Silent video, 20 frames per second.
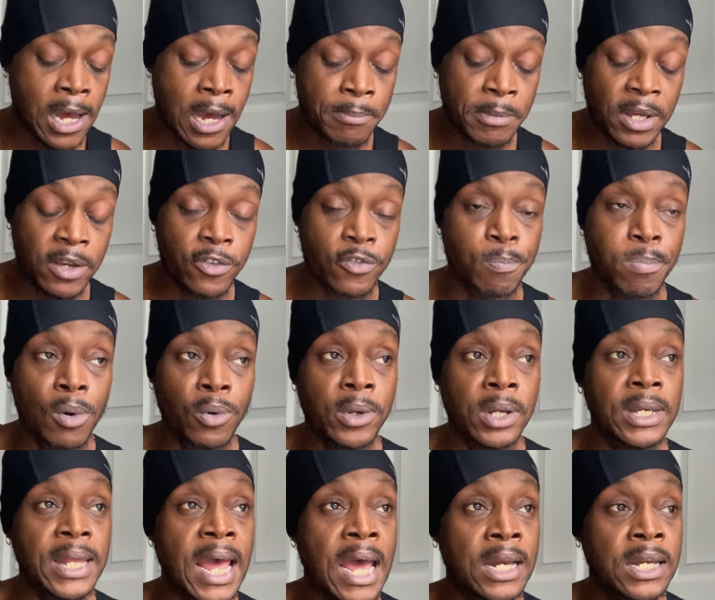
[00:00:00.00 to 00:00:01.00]
is broken
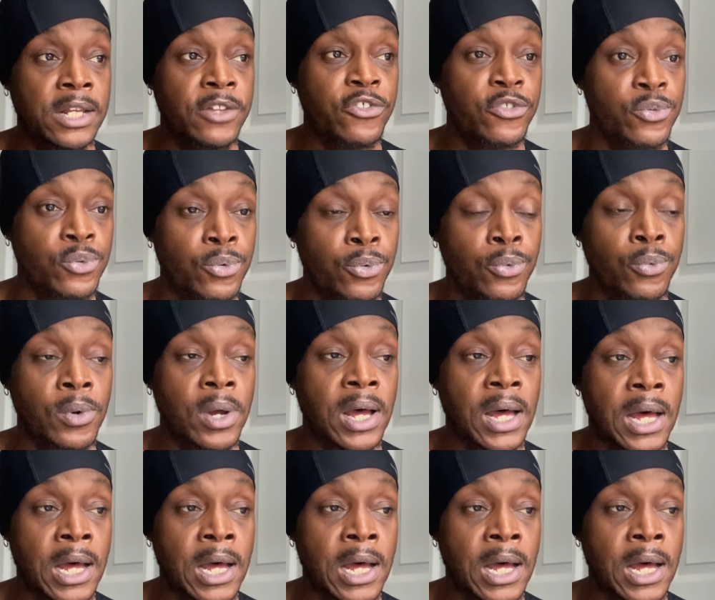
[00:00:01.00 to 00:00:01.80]
down into